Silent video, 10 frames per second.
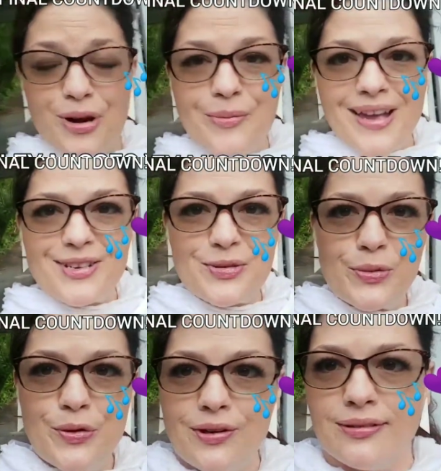We're going back to
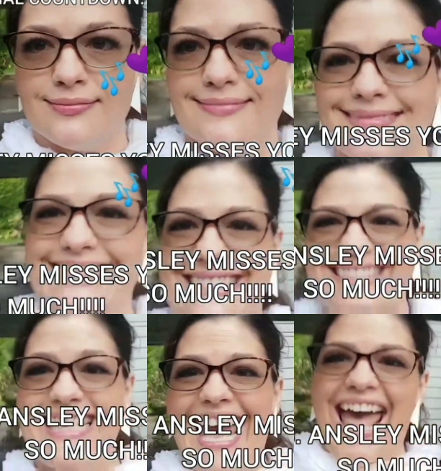school.
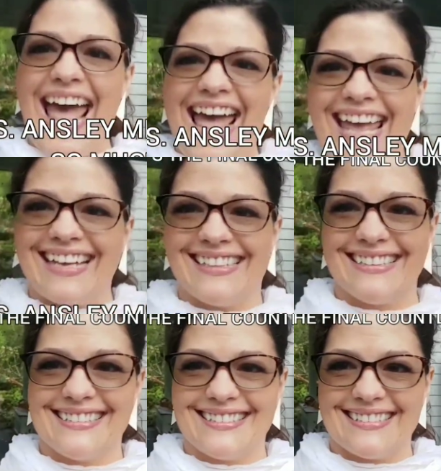Hey!